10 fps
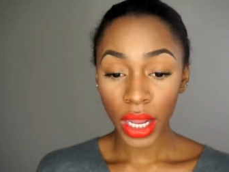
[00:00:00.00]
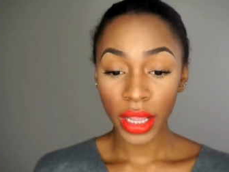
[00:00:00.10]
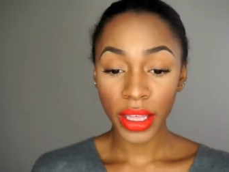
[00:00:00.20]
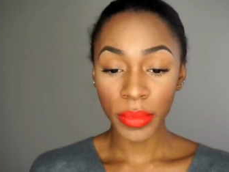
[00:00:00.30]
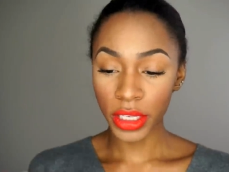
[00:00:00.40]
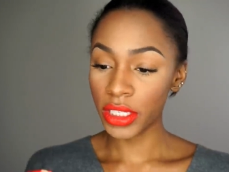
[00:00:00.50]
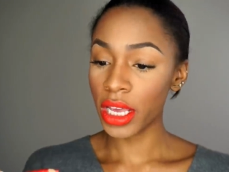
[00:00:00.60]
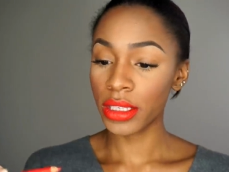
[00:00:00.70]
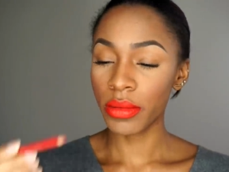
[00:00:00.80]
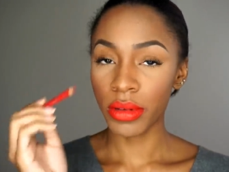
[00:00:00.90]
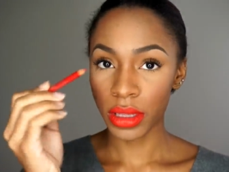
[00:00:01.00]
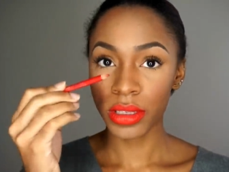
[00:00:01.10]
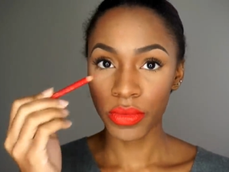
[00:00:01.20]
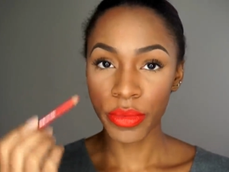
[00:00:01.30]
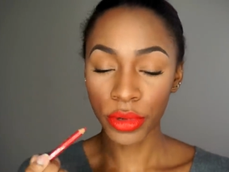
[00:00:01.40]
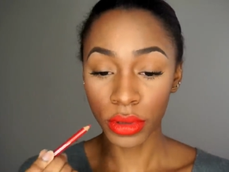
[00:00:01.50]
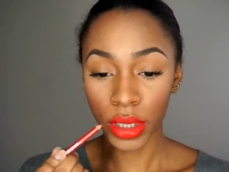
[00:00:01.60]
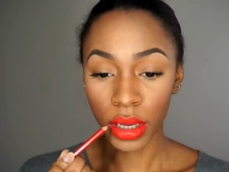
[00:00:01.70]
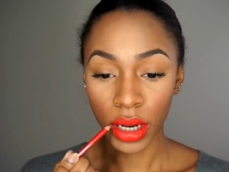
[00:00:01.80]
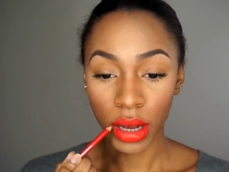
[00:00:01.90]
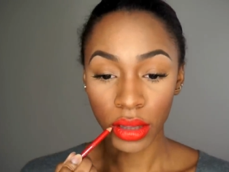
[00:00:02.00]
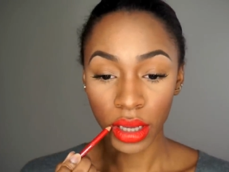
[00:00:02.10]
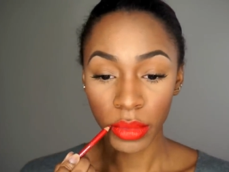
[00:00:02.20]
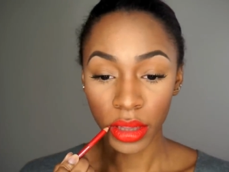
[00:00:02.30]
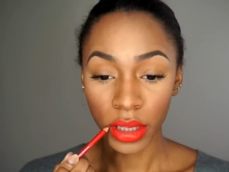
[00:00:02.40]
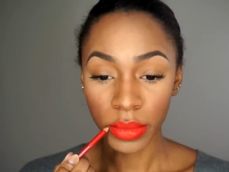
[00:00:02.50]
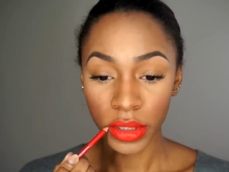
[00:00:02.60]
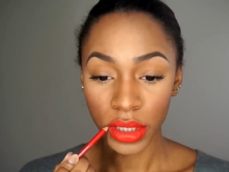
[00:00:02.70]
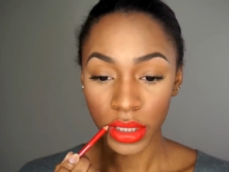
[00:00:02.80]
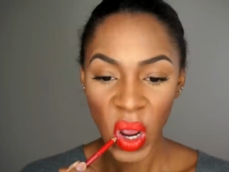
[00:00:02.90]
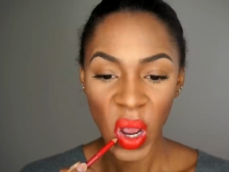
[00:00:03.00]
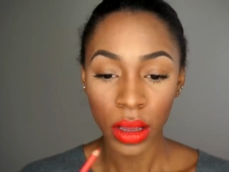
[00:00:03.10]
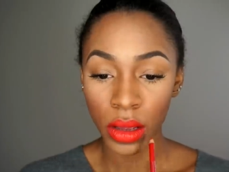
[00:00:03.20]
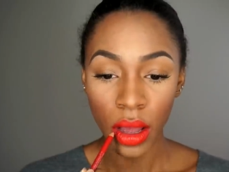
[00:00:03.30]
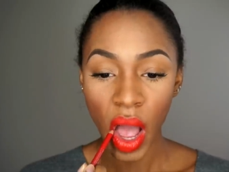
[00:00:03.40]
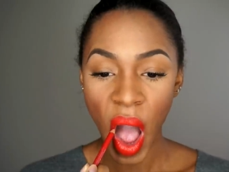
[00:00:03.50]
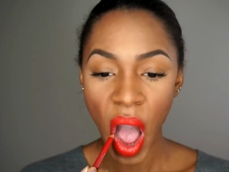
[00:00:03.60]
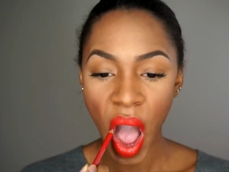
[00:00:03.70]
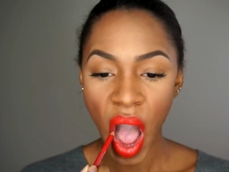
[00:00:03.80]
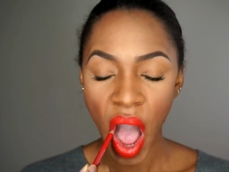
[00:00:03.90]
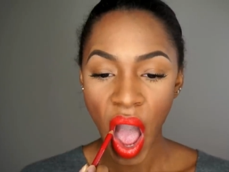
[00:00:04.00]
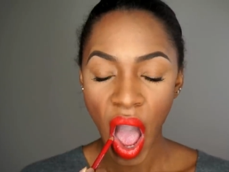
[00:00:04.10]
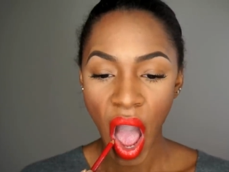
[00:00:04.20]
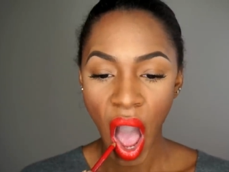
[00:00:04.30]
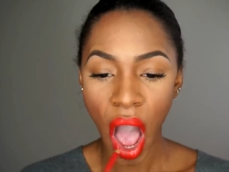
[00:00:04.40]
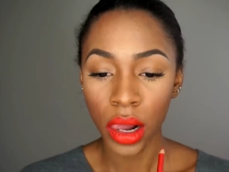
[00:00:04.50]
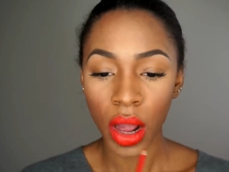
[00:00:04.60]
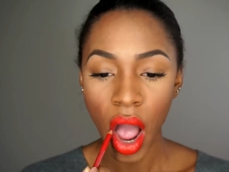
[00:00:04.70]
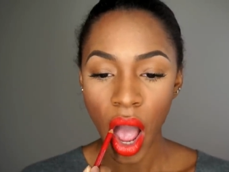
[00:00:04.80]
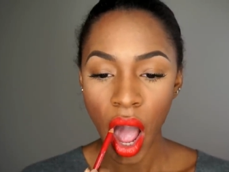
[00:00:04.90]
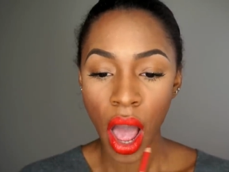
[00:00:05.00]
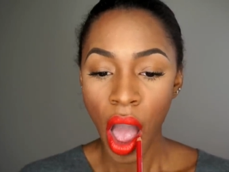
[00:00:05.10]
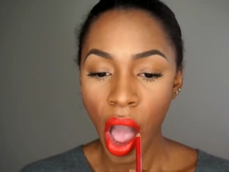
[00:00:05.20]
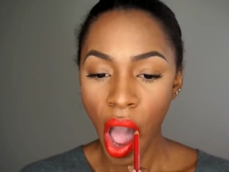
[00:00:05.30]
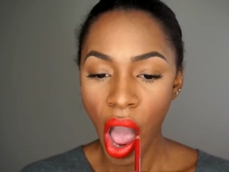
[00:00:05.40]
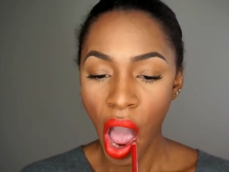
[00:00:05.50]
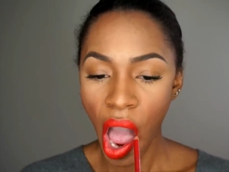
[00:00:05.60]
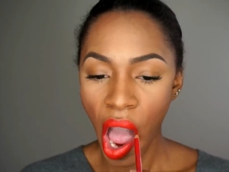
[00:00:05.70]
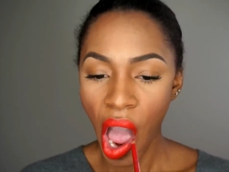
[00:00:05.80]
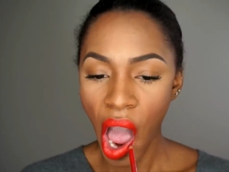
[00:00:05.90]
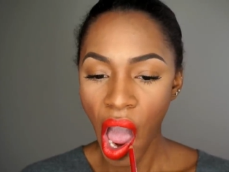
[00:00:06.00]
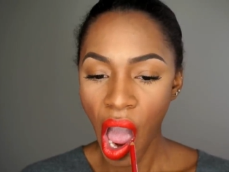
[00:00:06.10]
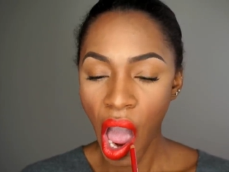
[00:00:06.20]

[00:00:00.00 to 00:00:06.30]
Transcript: And I think I'm gonna take some of this Rimmel and outline my lips just a little bit on the outer corners here.